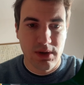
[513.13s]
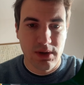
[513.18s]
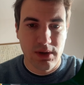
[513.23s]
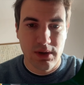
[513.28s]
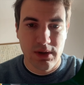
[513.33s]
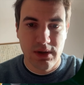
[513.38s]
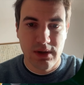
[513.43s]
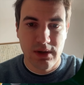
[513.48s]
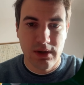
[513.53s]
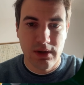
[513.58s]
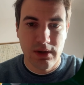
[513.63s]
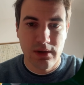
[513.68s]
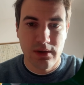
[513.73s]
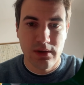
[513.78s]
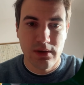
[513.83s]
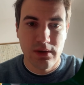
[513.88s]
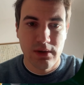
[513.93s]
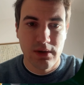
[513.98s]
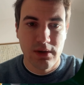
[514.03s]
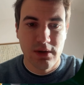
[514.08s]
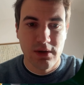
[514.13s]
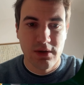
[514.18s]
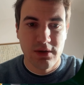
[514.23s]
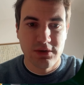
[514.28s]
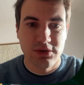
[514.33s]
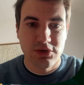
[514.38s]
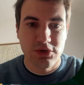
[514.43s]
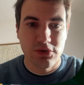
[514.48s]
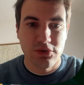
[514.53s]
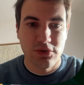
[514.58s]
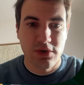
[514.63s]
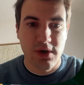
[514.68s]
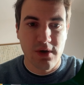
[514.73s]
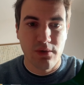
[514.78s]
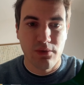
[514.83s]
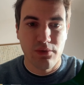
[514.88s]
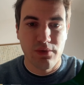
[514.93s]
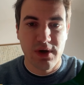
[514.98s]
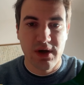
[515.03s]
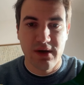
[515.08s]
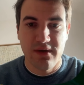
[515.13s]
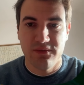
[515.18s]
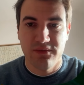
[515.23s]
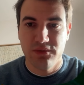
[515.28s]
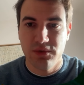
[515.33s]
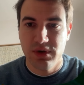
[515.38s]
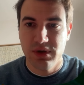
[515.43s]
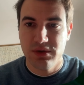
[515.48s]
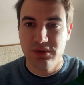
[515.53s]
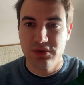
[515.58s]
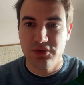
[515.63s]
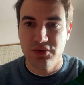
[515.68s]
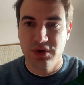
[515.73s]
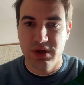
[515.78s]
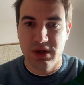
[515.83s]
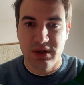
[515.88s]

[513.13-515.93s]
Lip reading: Okay, so now we have the 3